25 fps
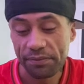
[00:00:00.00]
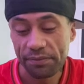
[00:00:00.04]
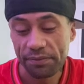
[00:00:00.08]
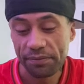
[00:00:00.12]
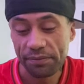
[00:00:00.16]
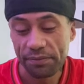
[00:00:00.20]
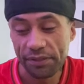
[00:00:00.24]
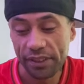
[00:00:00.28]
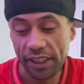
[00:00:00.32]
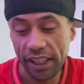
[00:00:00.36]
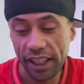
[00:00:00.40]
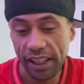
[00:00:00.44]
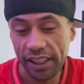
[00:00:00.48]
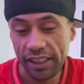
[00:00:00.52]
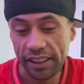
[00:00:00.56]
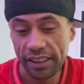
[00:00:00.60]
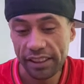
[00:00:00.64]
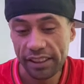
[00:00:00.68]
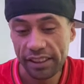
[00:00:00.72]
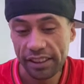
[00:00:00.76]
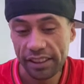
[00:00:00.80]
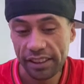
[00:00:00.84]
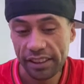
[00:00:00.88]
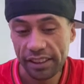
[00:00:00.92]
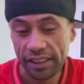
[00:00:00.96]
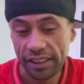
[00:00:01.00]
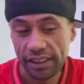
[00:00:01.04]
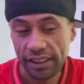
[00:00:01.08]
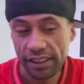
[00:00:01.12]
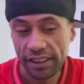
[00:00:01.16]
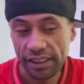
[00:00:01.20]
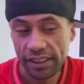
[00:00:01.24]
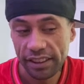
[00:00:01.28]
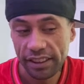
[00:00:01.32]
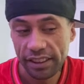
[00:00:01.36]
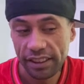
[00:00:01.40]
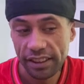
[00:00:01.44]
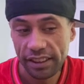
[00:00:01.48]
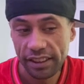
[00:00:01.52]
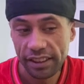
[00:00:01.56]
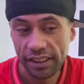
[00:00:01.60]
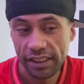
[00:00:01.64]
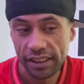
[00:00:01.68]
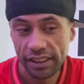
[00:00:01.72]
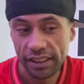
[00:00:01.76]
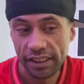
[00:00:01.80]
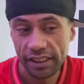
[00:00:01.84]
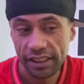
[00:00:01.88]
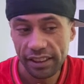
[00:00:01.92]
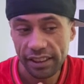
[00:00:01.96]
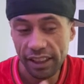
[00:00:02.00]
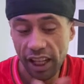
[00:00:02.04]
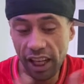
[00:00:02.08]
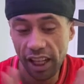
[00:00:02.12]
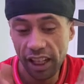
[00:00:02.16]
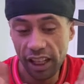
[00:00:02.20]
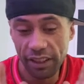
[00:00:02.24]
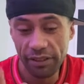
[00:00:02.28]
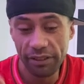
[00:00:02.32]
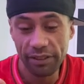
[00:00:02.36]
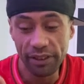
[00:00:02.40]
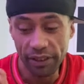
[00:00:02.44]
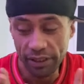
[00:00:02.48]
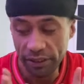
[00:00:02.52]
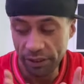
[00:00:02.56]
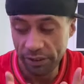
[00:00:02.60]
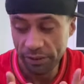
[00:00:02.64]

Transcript: Okay? I love you.